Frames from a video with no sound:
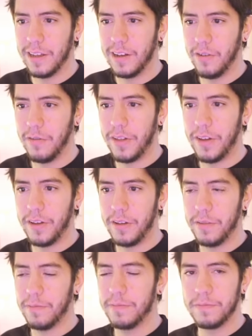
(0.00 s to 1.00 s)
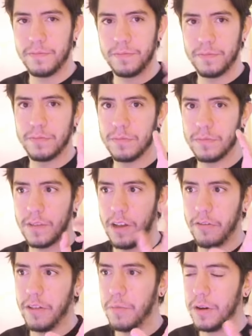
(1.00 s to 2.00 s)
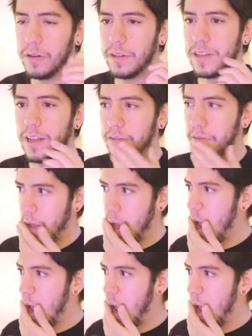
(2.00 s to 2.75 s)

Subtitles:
of the mode itself.